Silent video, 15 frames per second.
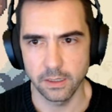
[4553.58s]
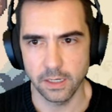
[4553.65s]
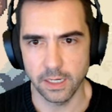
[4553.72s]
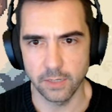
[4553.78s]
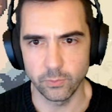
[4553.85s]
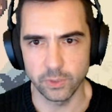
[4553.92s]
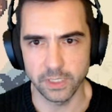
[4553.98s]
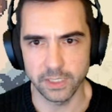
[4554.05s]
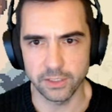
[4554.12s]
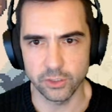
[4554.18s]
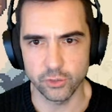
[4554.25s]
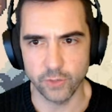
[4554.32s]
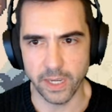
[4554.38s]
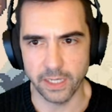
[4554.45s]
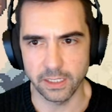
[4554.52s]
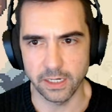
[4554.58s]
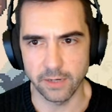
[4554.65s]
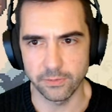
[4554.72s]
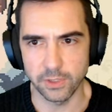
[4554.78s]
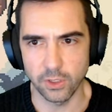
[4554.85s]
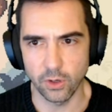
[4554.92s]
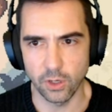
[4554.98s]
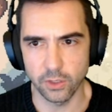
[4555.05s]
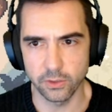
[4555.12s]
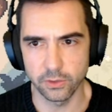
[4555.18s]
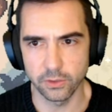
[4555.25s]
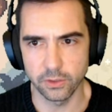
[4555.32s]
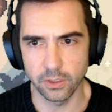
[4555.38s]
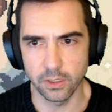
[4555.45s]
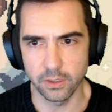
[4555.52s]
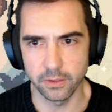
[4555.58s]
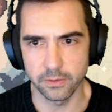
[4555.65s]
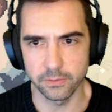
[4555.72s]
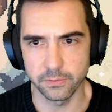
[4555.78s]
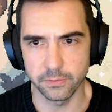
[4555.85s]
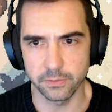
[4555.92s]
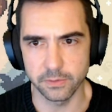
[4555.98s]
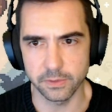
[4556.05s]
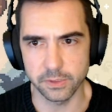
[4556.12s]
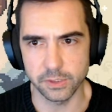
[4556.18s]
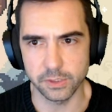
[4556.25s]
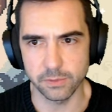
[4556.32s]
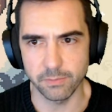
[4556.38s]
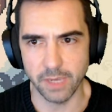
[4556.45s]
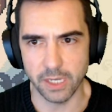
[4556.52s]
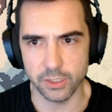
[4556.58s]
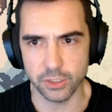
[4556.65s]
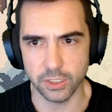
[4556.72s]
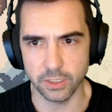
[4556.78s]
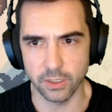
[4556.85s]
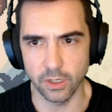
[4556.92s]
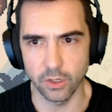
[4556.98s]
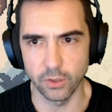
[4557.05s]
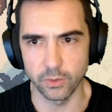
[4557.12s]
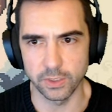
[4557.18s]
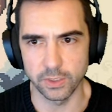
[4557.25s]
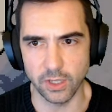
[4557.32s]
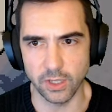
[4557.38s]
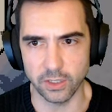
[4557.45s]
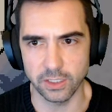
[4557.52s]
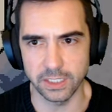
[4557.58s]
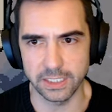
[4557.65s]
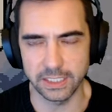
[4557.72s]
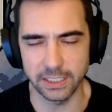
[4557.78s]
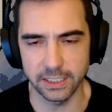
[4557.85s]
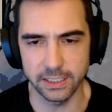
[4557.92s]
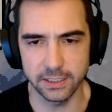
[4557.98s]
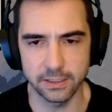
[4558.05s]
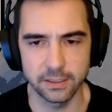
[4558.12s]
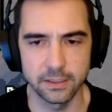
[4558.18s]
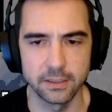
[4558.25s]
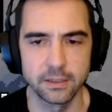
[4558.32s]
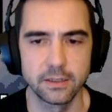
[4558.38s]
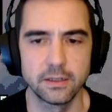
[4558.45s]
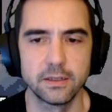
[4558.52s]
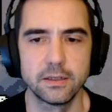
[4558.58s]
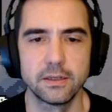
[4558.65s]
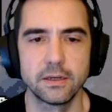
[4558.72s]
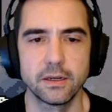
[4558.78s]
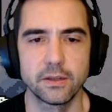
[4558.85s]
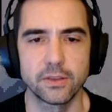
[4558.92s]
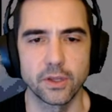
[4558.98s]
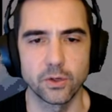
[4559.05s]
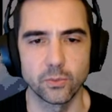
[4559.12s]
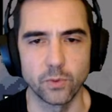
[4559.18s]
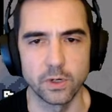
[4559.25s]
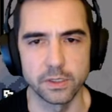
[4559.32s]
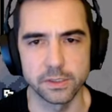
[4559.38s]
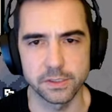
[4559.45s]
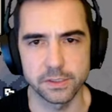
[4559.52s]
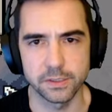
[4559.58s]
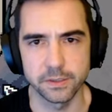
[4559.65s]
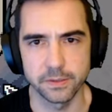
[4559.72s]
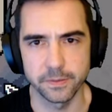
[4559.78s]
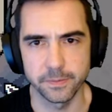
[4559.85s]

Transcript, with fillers: And we'll let the dragon have the honor of smashing... Oh, not gonna kill it? Thought it was.